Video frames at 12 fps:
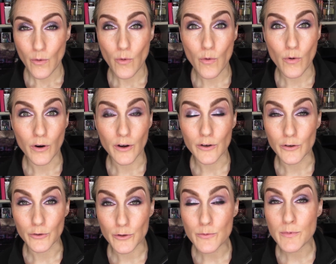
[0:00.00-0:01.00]
or
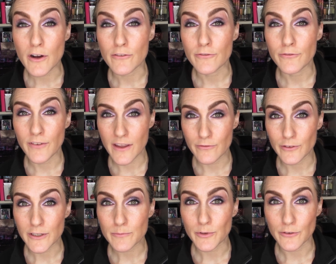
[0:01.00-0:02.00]
group of
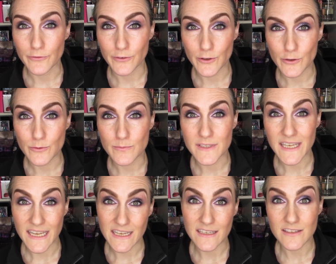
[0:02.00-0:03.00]
favorite perfumes
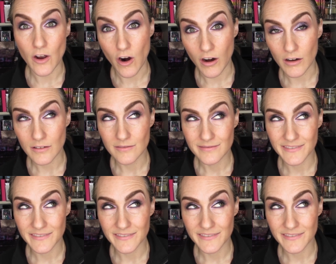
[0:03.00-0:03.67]
are.